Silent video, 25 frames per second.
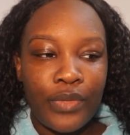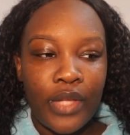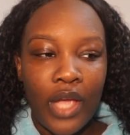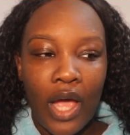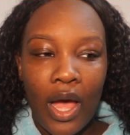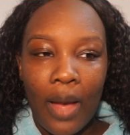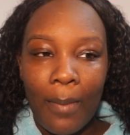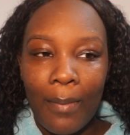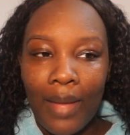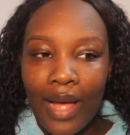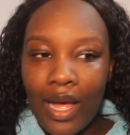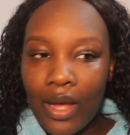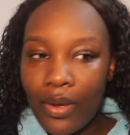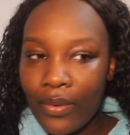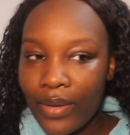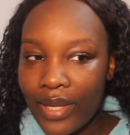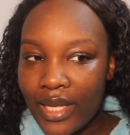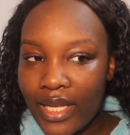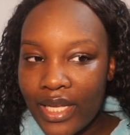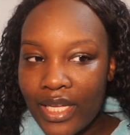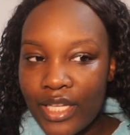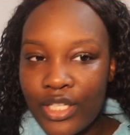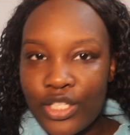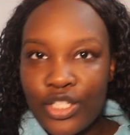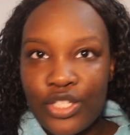I'm out
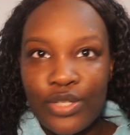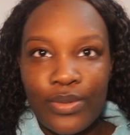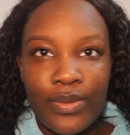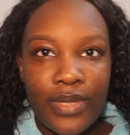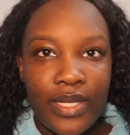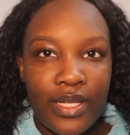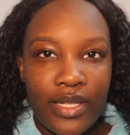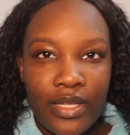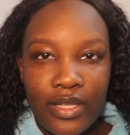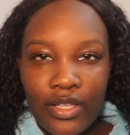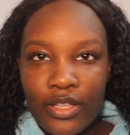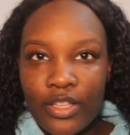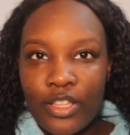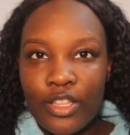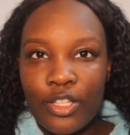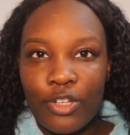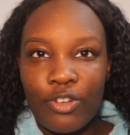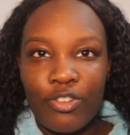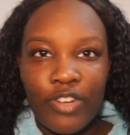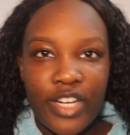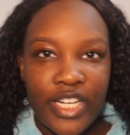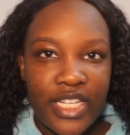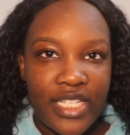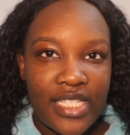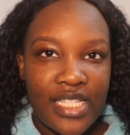here doing the
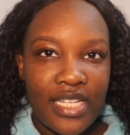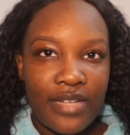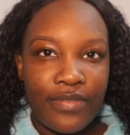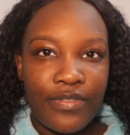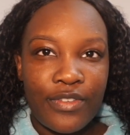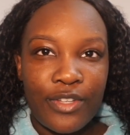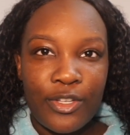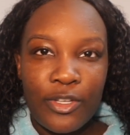greatest thing for